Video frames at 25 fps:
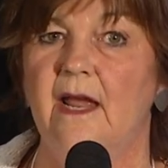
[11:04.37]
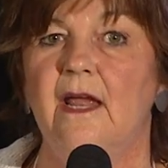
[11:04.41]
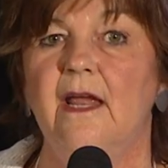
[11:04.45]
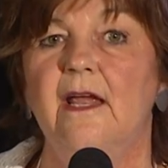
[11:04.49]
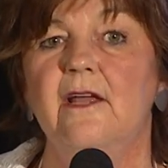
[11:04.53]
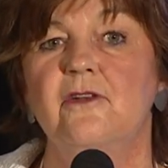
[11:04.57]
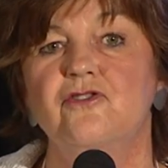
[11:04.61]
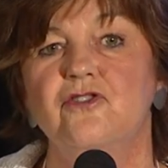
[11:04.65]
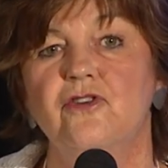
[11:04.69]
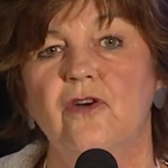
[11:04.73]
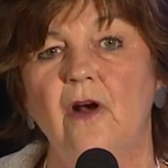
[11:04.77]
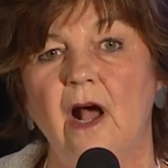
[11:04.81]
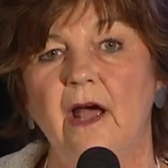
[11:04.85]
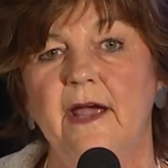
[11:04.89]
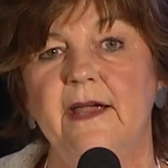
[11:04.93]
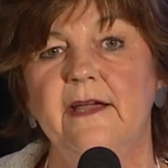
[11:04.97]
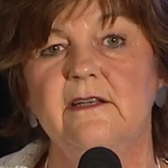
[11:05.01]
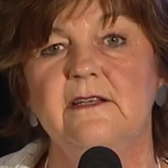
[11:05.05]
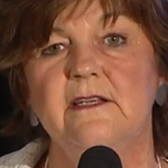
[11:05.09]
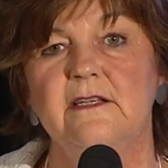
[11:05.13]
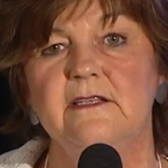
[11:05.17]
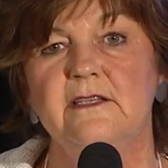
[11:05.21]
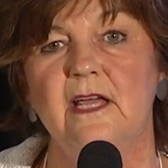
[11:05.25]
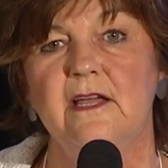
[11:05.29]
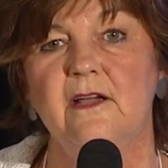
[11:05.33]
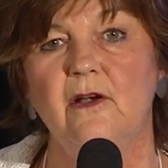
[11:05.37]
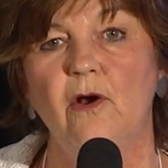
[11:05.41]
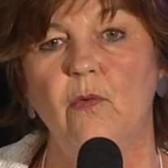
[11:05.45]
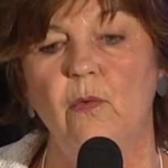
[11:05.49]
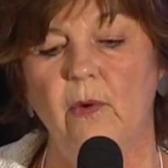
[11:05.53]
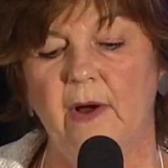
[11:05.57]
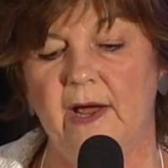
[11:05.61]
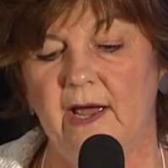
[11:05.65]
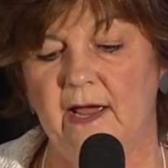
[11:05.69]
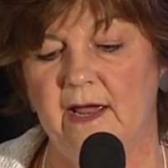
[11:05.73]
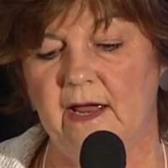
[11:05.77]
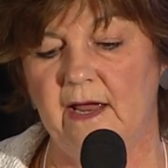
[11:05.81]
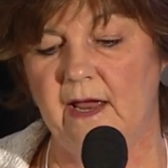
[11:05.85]
In trying to take
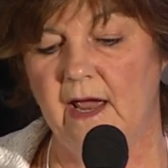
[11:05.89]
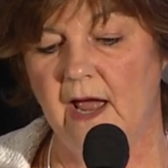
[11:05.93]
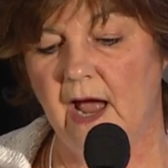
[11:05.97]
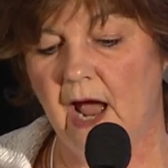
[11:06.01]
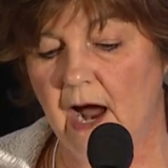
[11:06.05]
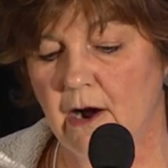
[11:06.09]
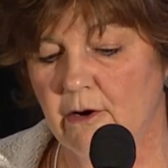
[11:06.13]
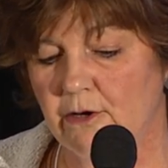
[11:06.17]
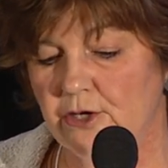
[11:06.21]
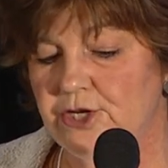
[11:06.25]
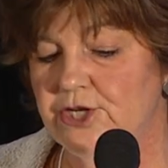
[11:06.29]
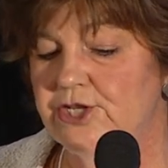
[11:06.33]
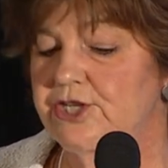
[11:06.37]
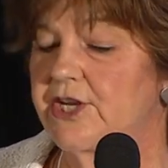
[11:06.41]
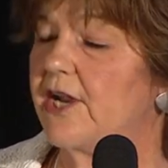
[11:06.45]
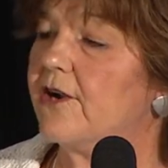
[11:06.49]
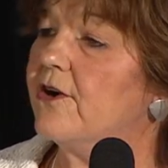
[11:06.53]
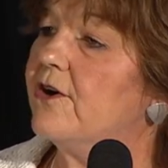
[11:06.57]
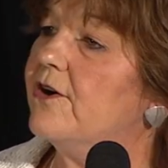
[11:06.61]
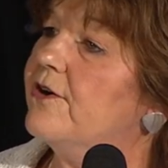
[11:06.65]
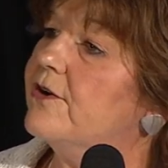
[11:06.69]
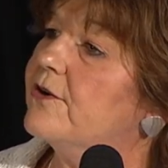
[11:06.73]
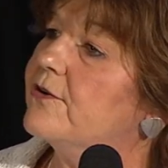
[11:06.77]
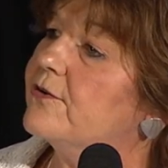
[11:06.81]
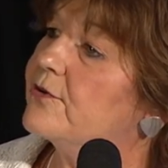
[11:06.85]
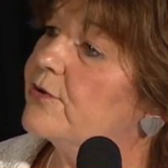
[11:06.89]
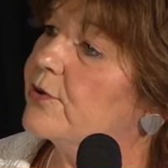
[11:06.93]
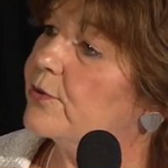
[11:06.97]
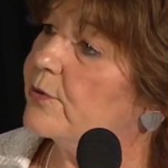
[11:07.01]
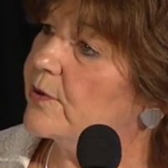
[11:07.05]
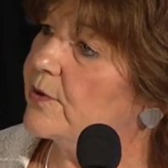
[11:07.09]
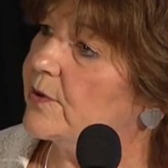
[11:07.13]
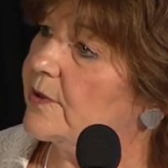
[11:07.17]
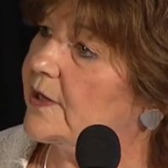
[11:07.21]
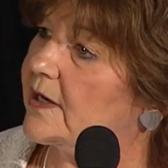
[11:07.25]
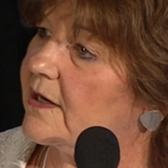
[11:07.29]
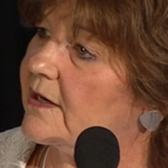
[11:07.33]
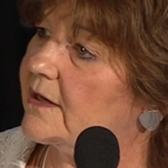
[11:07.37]
away our shared
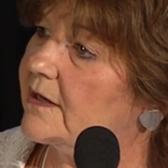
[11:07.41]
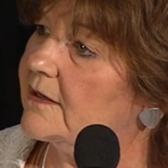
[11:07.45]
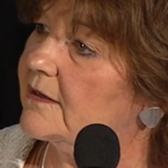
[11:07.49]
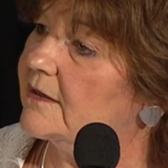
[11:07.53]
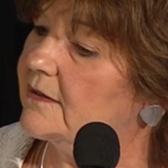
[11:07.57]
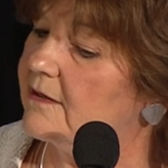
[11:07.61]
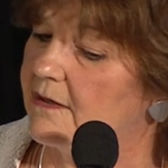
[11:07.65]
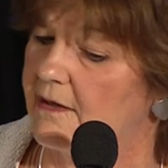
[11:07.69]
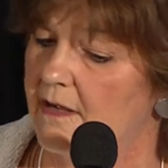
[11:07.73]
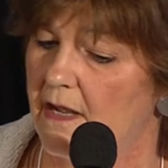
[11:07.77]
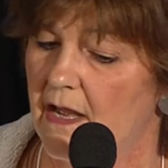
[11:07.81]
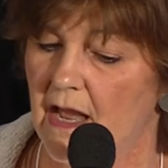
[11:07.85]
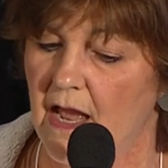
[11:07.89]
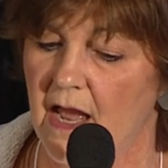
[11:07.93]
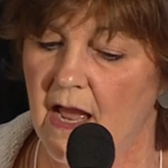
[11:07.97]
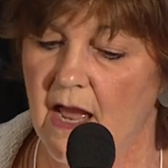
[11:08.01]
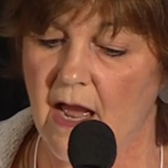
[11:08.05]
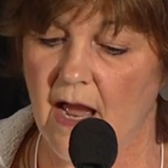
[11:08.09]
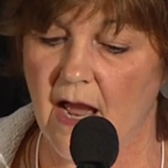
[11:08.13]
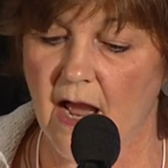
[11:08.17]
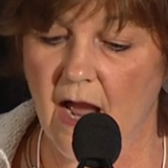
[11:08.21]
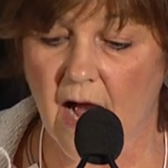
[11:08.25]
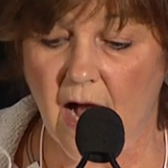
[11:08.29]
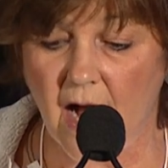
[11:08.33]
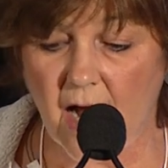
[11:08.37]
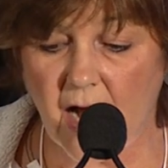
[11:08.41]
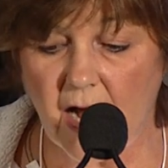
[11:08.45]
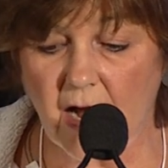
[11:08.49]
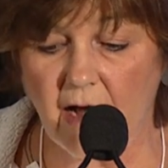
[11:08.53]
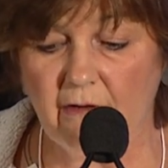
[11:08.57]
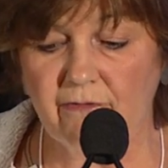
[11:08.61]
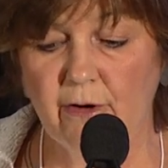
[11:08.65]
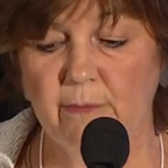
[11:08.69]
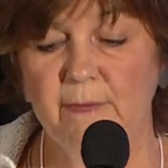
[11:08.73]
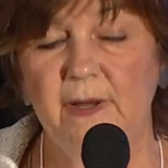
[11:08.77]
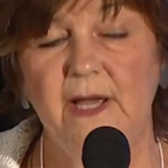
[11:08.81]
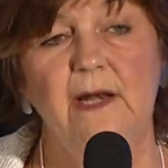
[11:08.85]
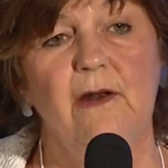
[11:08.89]
toolkit, a
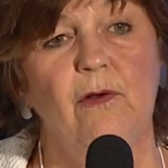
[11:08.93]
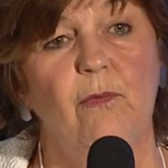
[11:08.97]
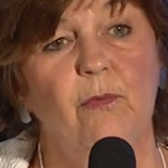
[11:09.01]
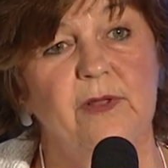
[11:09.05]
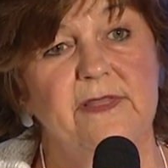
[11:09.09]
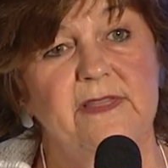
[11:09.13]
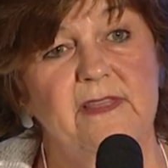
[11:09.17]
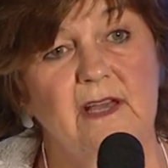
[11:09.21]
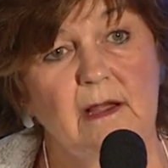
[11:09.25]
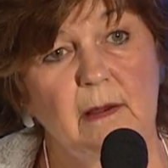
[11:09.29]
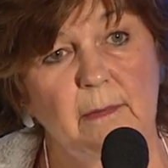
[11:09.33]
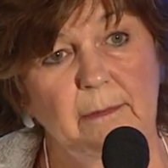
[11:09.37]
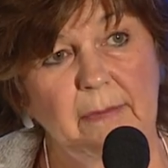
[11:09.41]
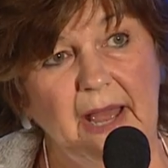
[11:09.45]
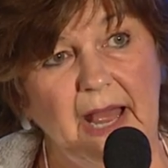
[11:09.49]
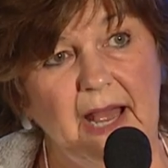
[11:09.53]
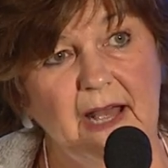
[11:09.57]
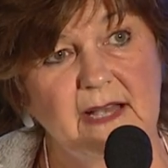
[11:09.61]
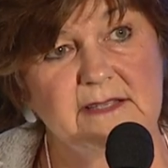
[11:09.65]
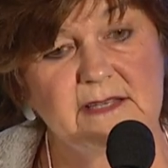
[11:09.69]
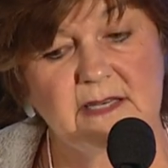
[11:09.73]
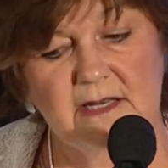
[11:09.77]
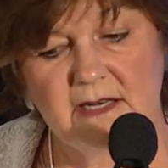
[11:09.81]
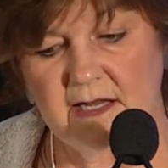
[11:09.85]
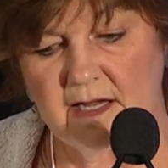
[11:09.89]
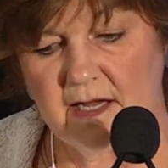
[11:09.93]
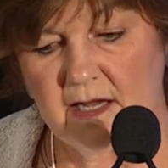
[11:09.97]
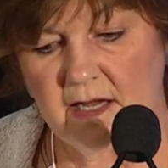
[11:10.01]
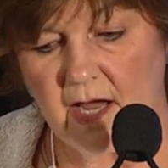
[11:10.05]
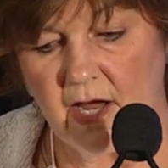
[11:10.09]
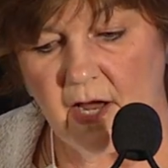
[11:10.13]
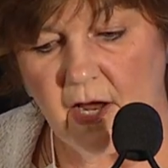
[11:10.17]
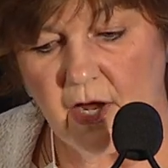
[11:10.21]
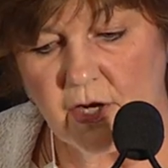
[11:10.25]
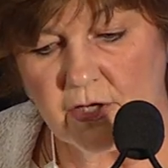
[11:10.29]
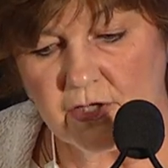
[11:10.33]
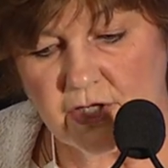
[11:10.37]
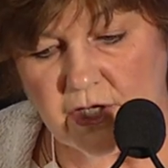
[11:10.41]
government with the capacity
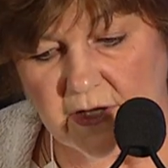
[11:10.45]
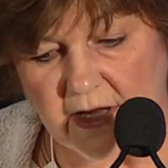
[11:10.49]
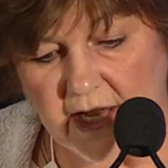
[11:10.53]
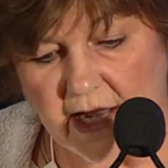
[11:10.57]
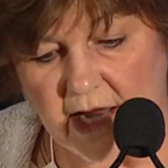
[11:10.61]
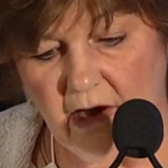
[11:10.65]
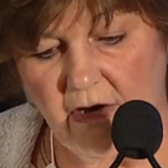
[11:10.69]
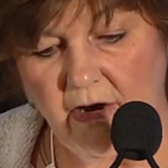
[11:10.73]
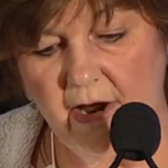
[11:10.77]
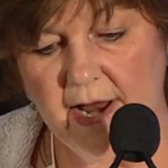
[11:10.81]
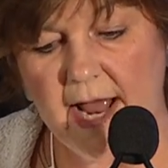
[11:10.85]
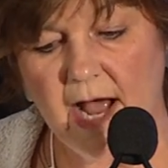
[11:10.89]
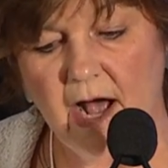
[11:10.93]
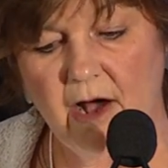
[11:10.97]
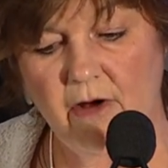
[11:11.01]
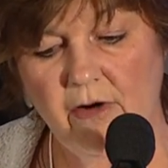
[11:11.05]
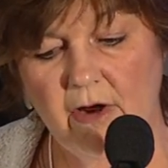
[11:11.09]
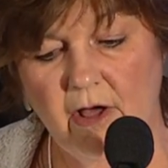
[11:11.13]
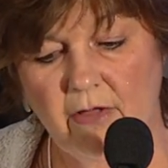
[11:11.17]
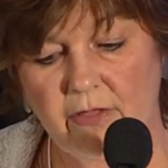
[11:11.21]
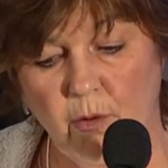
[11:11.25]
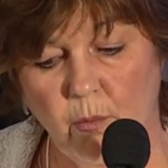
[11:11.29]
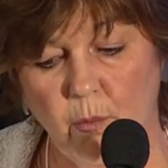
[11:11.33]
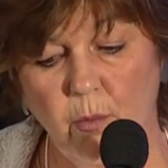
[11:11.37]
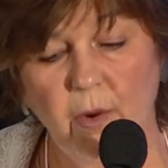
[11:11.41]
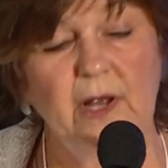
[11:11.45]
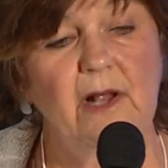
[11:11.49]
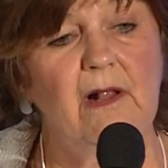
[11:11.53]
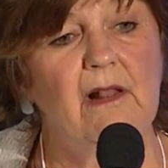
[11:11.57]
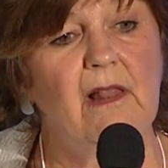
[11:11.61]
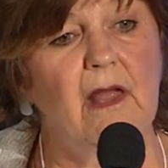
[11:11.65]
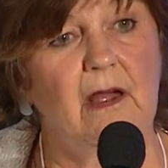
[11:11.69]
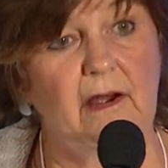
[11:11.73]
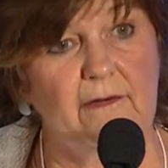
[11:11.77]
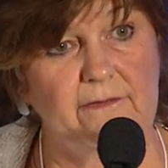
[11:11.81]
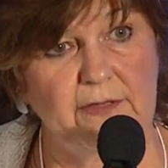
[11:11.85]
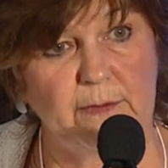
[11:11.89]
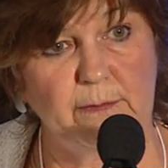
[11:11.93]
to carry out the
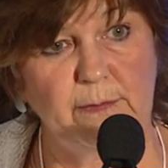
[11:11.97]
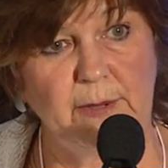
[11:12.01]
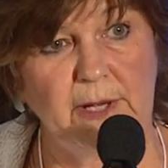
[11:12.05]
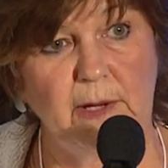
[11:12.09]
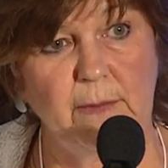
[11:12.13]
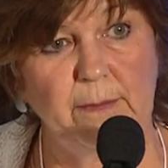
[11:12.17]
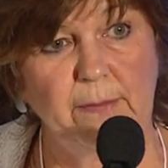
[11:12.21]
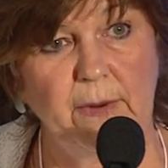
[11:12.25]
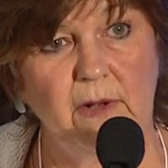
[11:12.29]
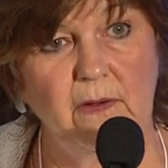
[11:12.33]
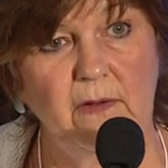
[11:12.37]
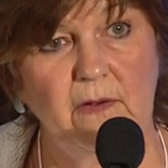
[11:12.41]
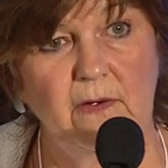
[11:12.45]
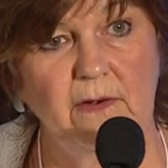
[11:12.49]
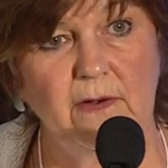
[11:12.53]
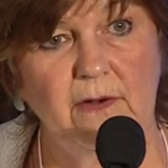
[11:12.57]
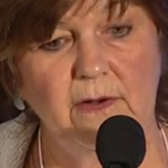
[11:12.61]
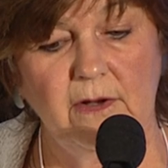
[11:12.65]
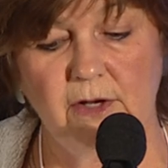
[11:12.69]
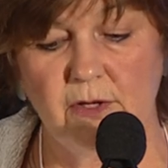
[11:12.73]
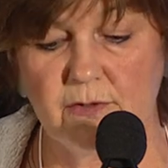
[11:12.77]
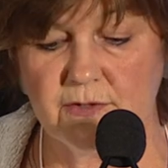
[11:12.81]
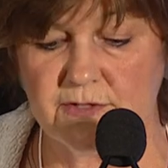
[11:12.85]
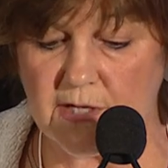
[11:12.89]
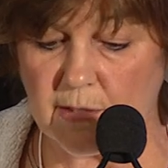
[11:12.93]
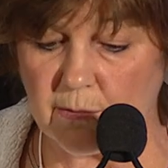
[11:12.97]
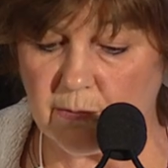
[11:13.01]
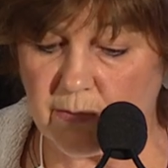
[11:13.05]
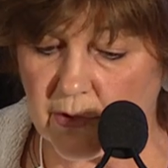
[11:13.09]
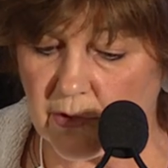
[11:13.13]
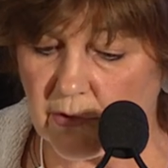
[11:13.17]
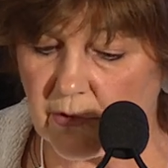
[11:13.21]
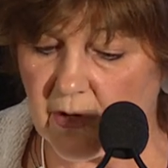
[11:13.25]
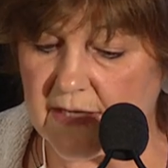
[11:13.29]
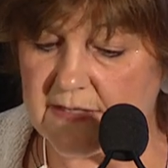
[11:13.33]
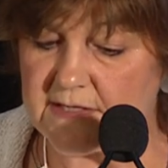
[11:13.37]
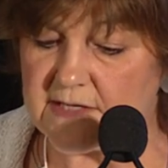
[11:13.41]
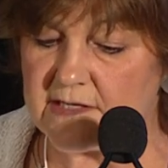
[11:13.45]
will of the people using
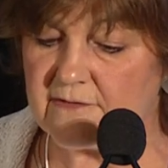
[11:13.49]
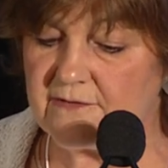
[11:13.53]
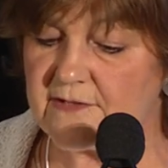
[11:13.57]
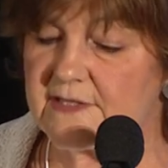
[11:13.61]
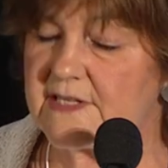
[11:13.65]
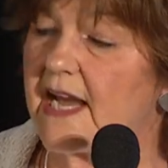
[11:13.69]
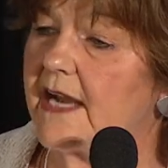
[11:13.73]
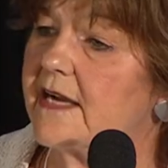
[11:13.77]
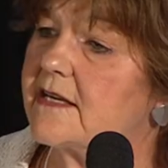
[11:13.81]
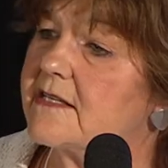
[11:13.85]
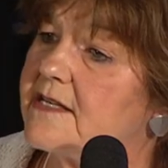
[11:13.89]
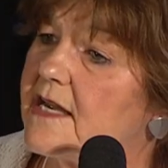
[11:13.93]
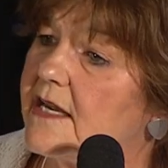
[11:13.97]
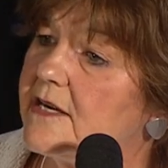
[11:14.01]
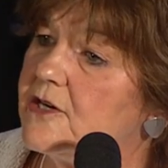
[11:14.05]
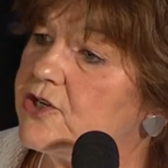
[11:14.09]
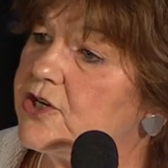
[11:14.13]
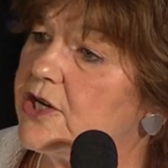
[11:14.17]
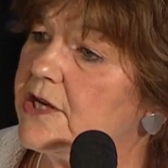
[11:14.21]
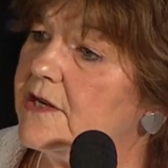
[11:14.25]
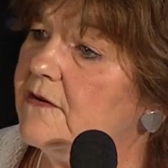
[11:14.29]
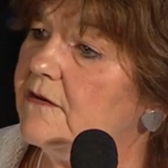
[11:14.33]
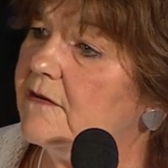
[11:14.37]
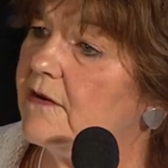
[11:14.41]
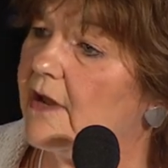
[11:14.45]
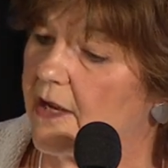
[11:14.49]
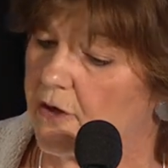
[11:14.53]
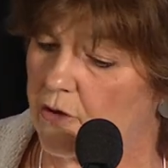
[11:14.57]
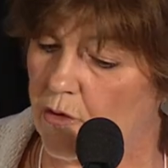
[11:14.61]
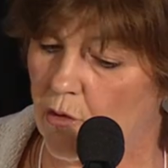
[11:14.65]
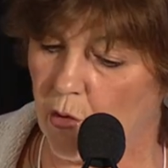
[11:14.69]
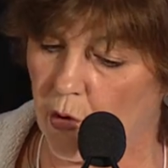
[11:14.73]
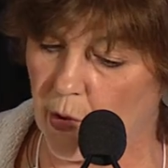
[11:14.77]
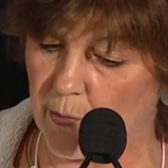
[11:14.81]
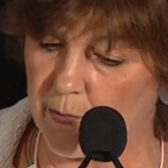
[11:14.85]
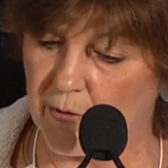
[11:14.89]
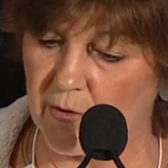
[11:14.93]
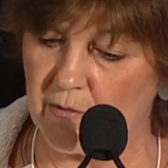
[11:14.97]
progressive taxation and
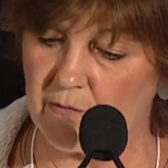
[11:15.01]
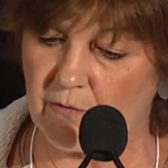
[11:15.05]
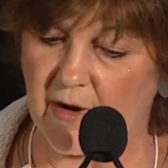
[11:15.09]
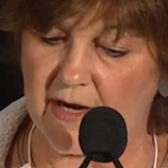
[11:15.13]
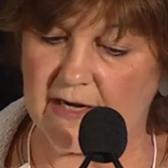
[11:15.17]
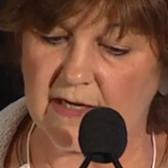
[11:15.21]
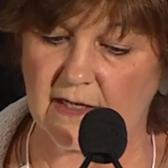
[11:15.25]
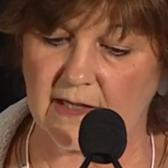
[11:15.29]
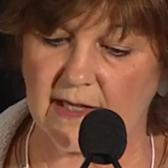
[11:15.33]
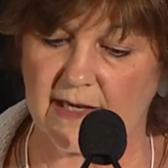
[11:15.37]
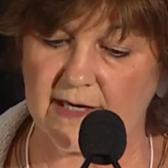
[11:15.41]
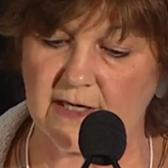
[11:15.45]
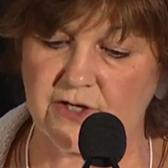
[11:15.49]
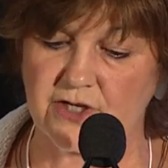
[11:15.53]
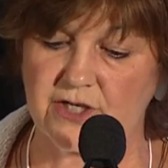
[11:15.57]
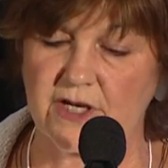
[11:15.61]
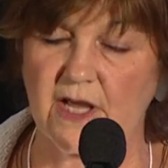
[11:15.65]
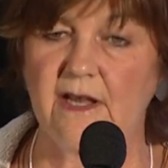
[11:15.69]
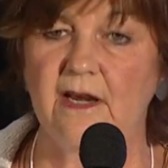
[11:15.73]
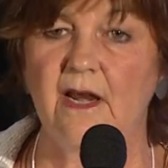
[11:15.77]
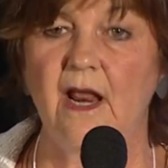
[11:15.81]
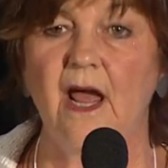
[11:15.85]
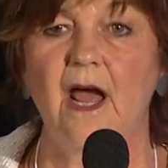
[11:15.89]
corporate regulation,